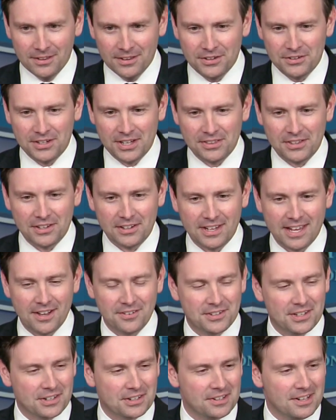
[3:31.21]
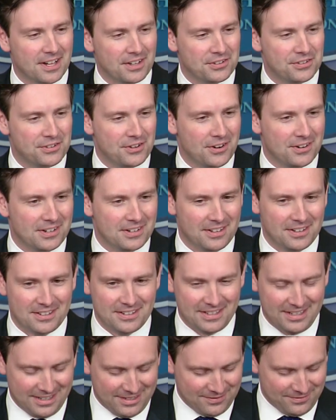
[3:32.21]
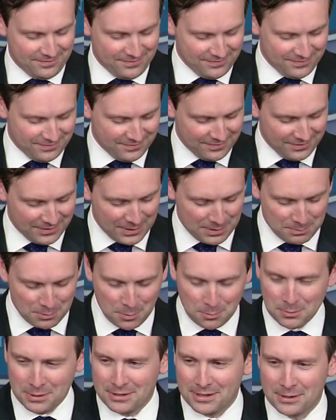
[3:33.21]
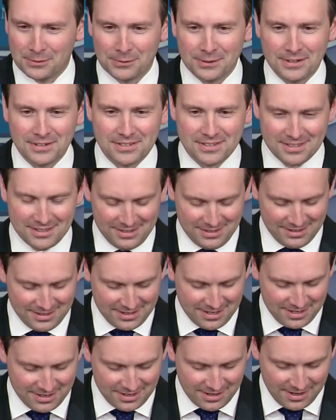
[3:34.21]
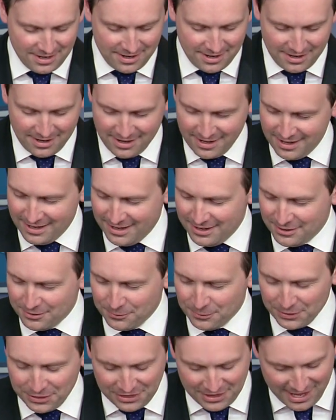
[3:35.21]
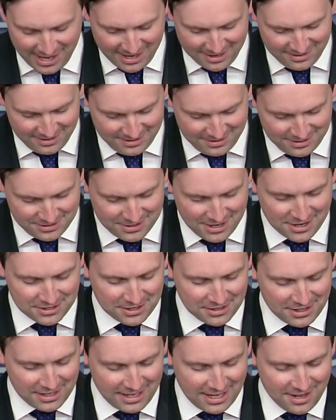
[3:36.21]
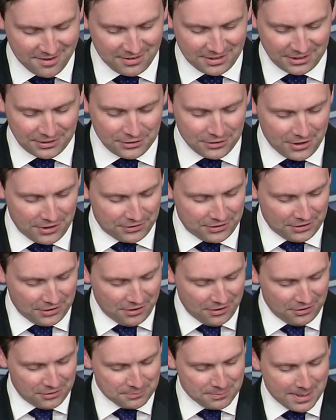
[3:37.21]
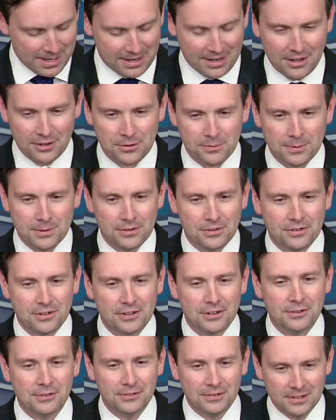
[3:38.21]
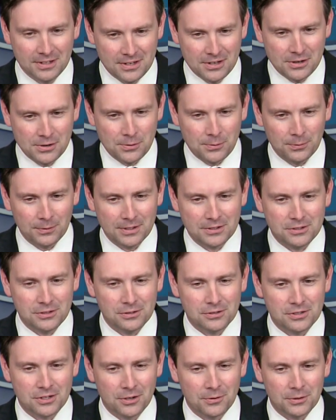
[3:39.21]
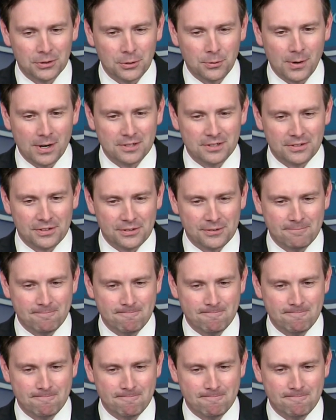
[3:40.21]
let's get the countdown clock started on the appropriate networks. With that, Josh, I think I've exhausted all of my announcements, so we'll let you start with the questions.